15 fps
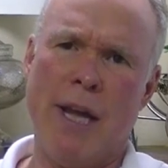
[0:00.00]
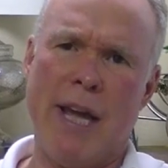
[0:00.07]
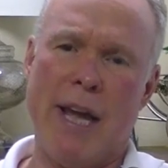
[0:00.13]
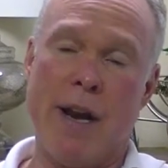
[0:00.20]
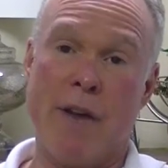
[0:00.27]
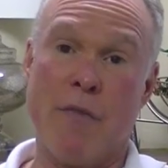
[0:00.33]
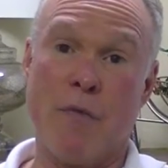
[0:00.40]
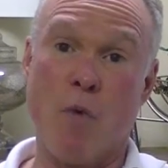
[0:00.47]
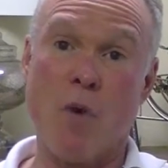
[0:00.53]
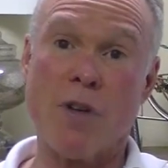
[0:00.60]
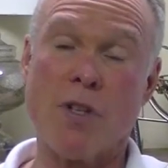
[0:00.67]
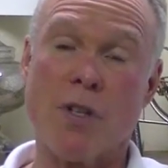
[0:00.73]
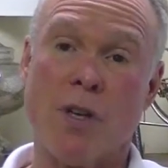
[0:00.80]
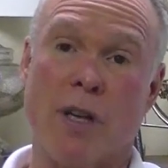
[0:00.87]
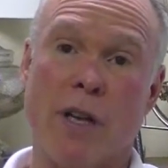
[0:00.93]
And
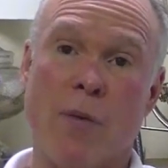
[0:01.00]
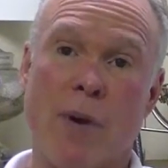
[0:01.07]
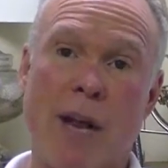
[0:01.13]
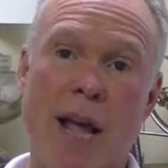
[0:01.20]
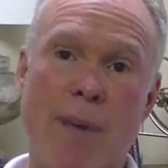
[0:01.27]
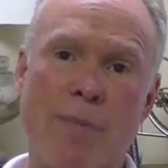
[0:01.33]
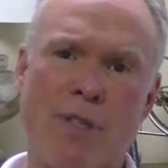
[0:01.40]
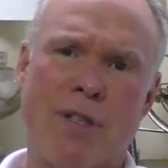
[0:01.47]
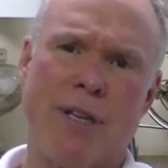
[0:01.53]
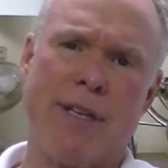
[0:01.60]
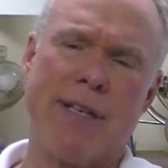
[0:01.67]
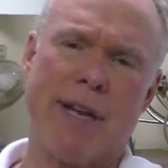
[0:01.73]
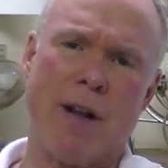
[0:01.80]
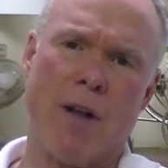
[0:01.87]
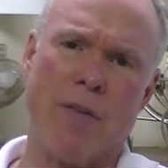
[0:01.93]
unfortunately, what happens is
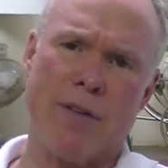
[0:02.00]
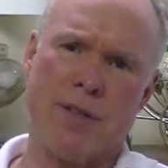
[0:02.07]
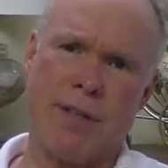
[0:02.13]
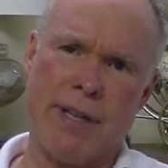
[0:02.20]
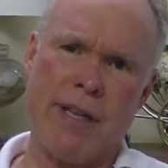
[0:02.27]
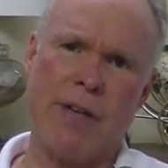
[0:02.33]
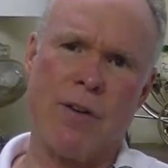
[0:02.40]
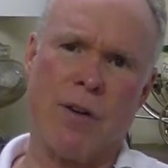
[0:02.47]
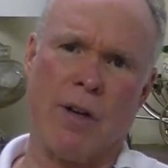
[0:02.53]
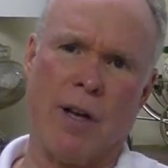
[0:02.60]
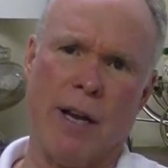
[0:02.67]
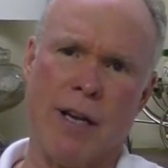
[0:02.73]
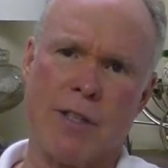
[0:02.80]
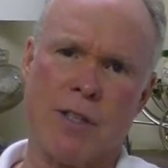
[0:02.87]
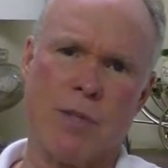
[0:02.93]
they take all these theater
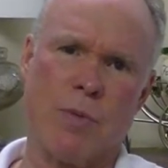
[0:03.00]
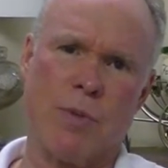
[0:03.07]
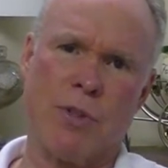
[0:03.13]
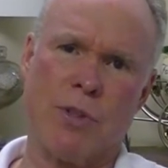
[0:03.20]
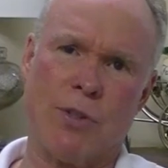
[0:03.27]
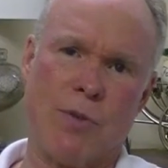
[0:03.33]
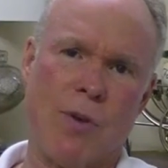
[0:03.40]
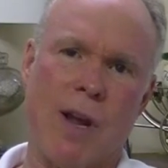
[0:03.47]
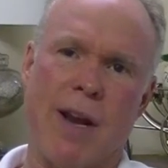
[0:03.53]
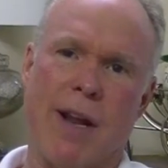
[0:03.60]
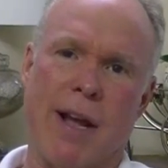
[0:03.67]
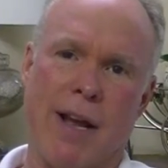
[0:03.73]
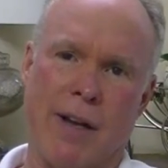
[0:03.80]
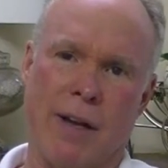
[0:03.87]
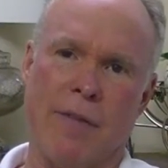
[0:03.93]
classes, which is great.
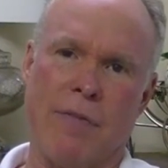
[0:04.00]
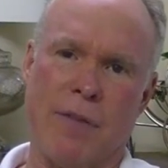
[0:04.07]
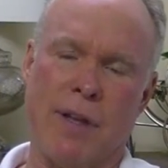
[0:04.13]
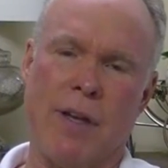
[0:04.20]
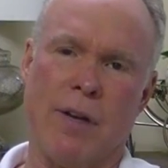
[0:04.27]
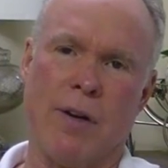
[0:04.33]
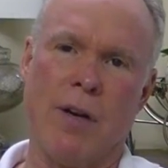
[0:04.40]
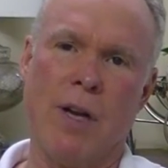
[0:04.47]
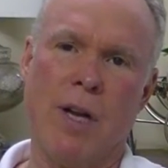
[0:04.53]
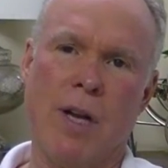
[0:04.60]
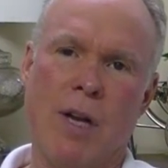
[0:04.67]
I love theater.